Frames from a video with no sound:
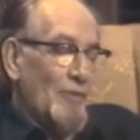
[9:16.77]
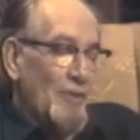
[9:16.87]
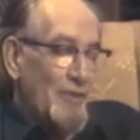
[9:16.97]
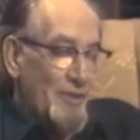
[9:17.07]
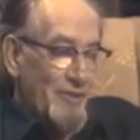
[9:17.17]

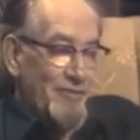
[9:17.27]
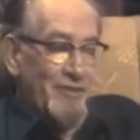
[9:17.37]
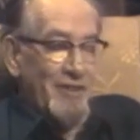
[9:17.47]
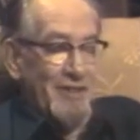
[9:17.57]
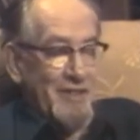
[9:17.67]
we could have
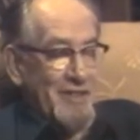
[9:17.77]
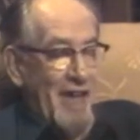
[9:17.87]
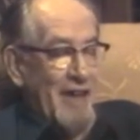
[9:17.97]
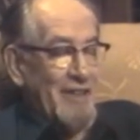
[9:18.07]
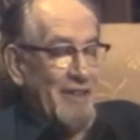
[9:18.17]

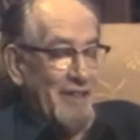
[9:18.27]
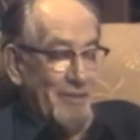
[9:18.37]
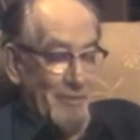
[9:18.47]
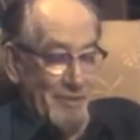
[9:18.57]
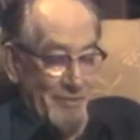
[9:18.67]
designed
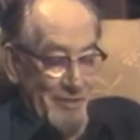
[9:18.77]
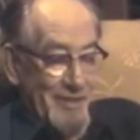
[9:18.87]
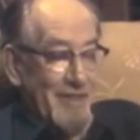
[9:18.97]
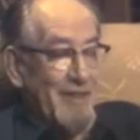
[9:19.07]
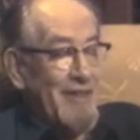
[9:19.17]
things which
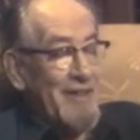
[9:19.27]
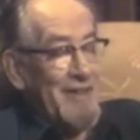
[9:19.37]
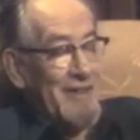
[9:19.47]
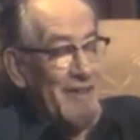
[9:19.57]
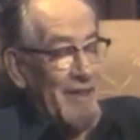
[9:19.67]
would
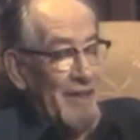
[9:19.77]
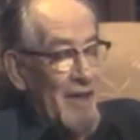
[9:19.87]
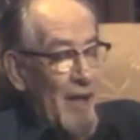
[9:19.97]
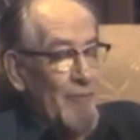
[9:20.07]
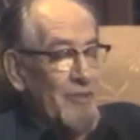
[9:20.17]

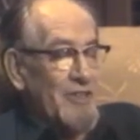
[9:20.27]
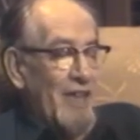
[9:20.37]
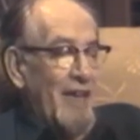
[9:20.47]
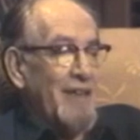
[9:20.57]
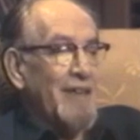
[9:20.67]
accomplish
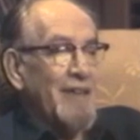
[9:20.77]
that.